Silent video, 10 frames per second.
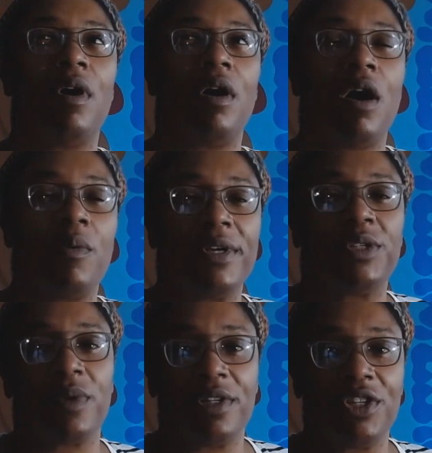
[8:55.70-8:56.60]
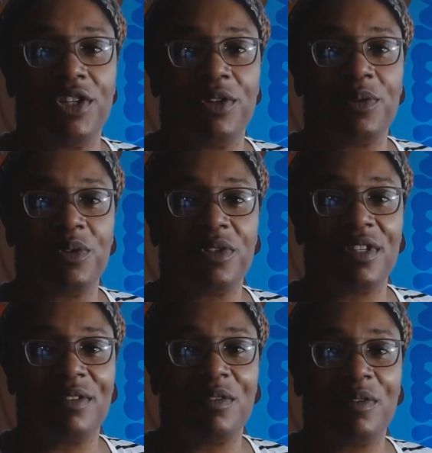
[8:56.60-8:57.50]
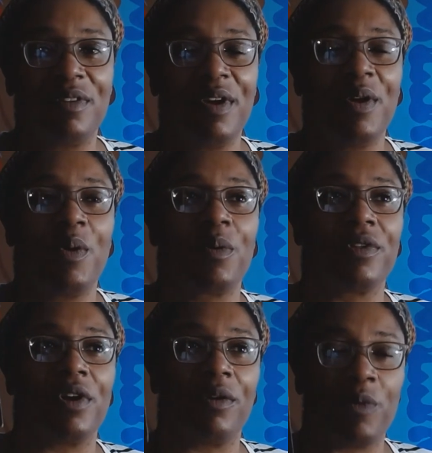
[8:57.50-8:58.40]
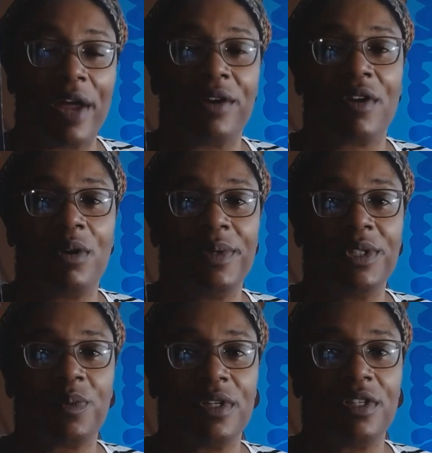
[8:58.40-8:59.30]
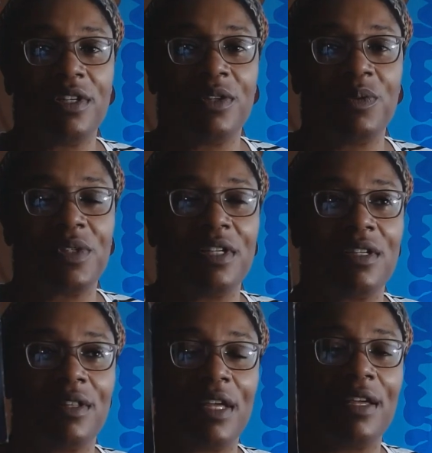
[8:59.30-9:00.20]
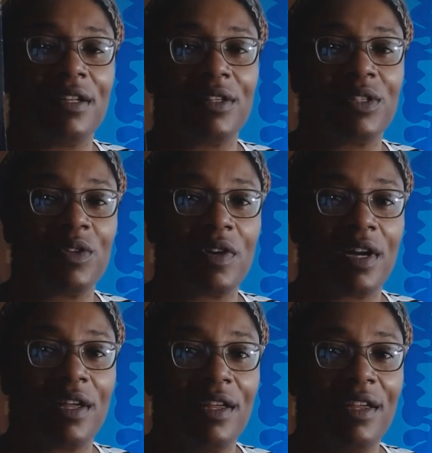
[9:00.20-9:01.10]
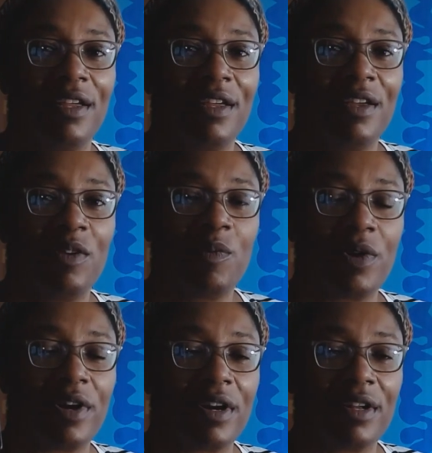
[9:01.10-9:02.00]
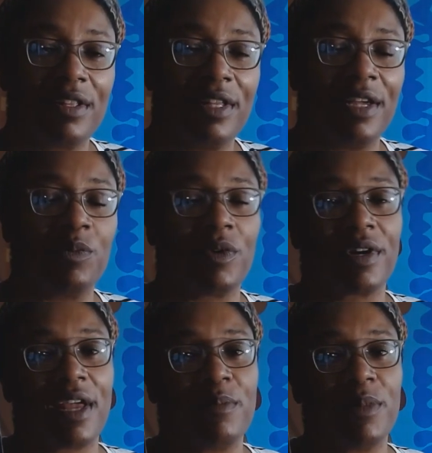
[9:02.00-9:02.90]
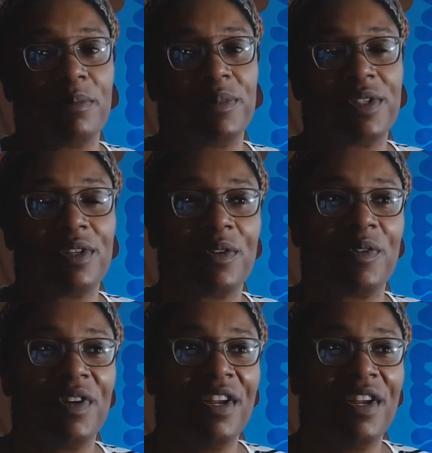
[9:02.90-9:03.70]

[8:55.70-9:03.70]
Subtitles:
always wanted to use, or the writer always wanted to use, until the end of the story, where the N-word came up. So